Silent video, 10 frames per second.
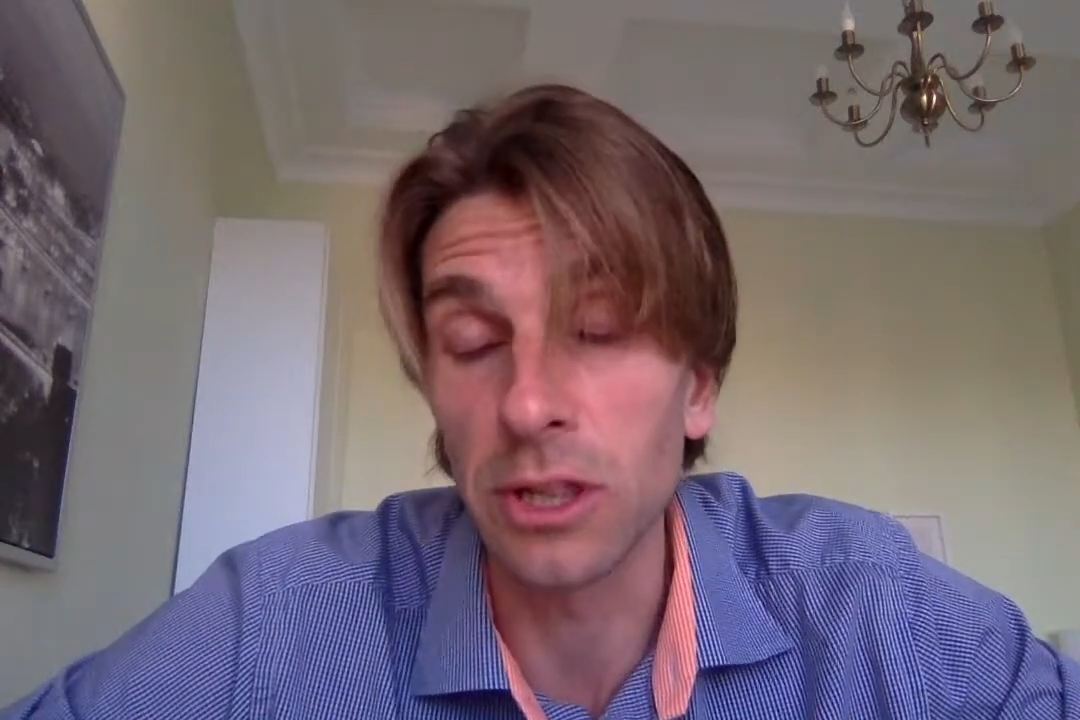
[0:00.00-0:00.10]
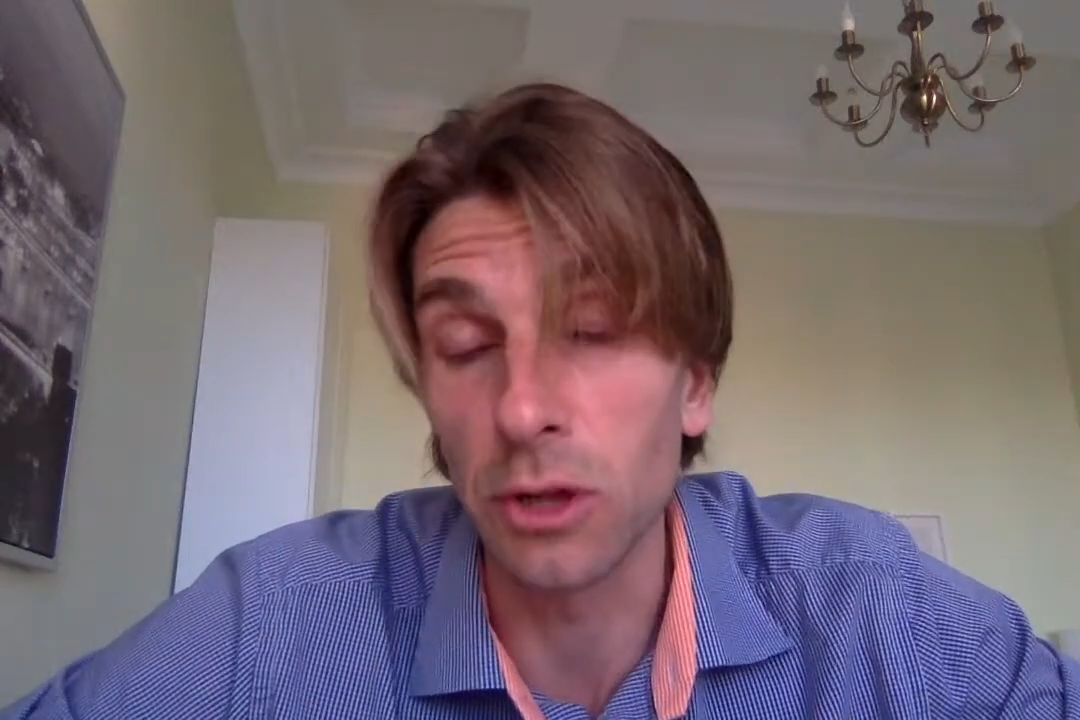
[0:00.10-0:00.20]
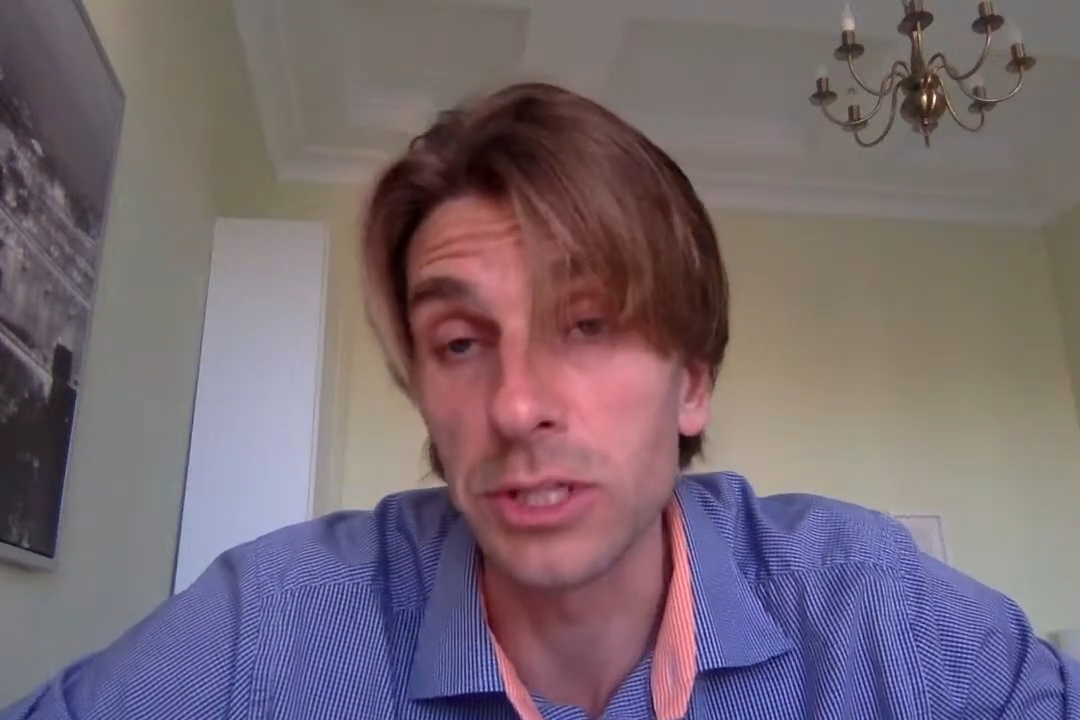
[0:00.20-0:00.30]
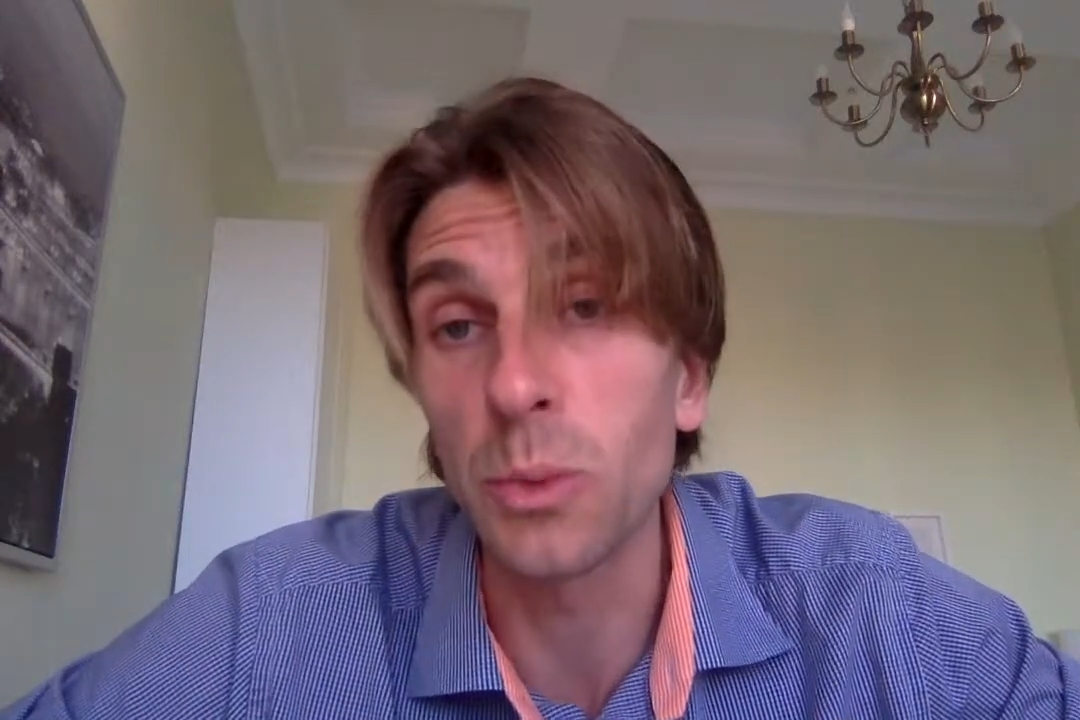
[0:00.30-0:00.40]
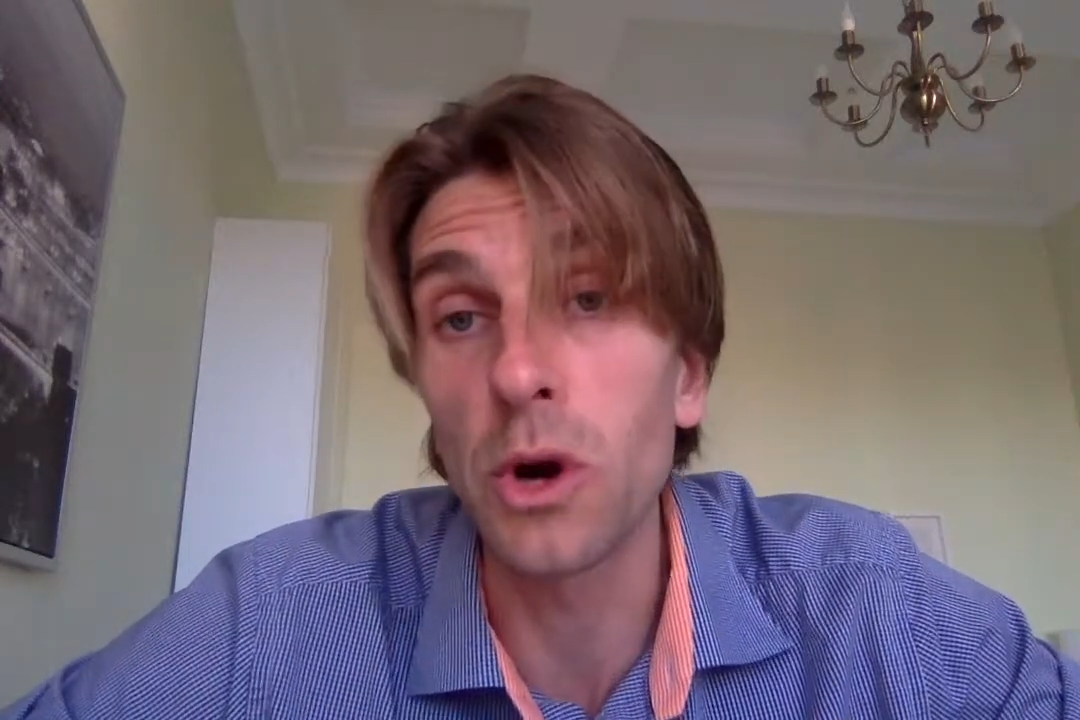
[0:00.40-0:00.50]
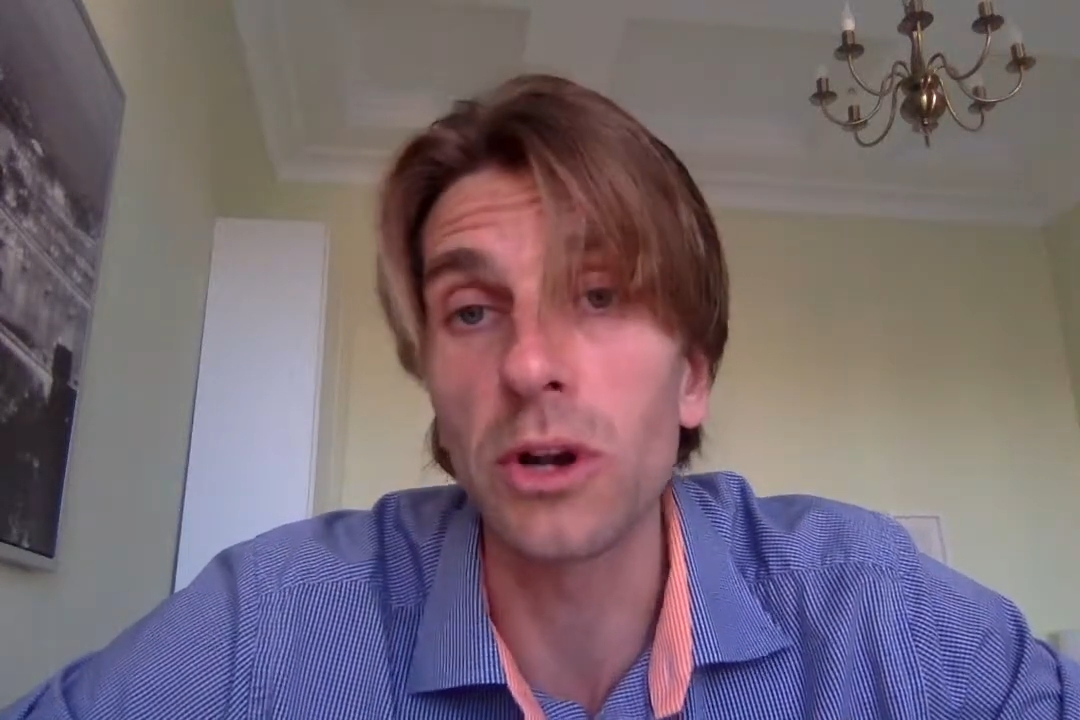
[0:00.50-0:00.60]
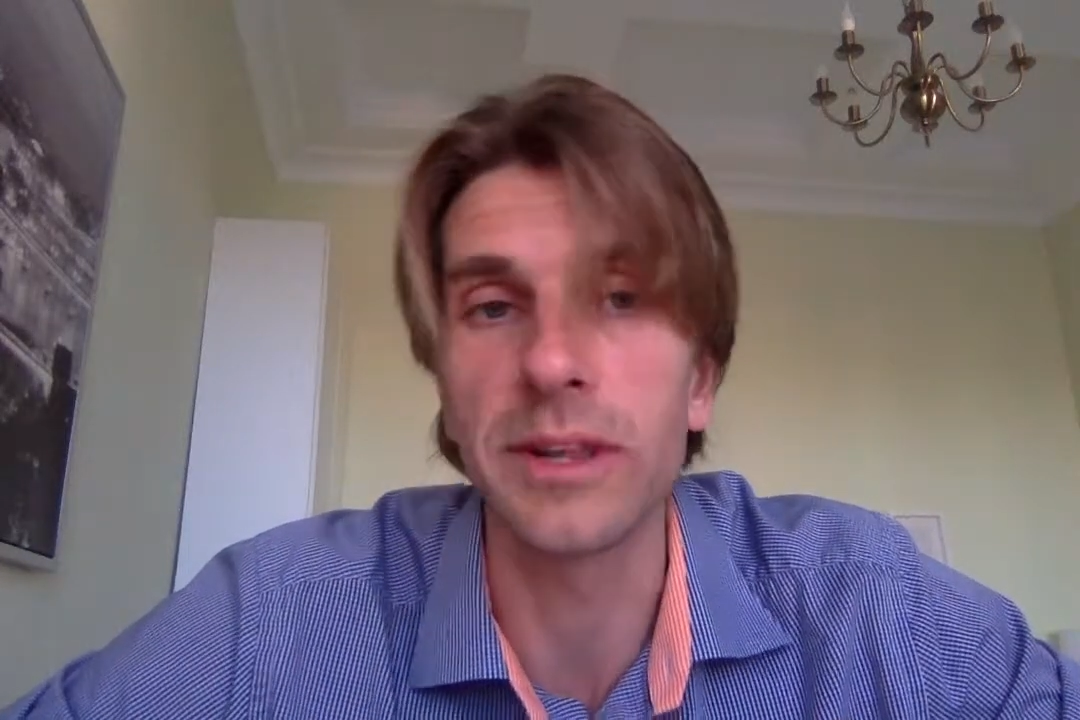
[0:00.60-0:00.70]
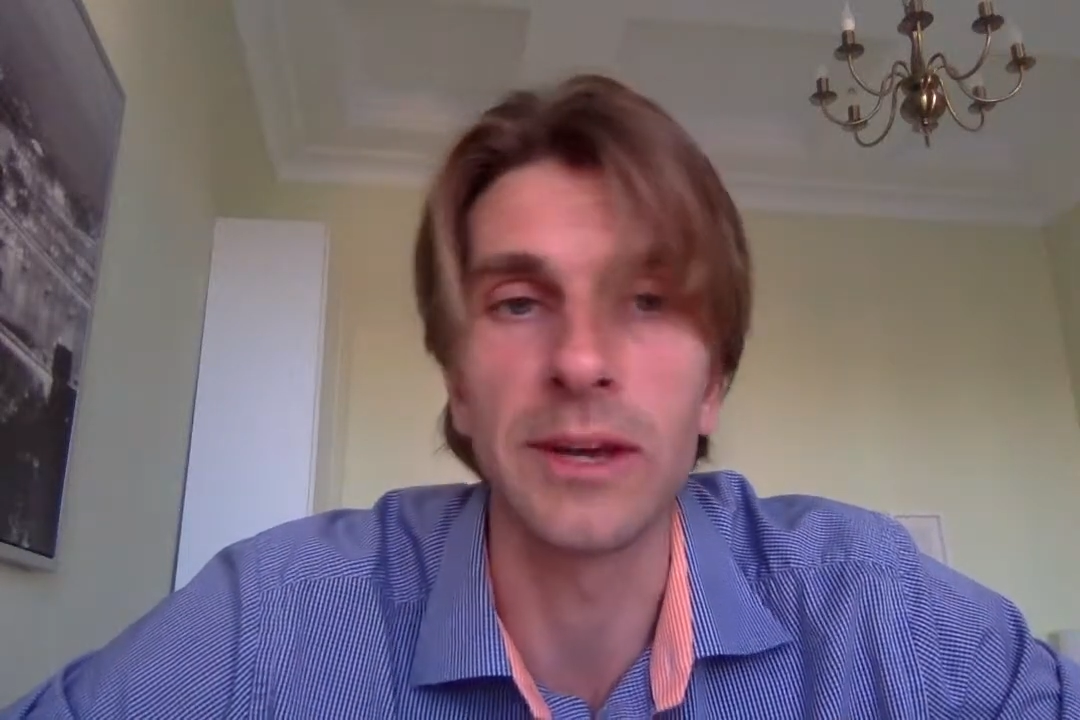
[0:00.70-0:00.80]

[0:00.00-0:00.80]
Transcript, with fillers: lost world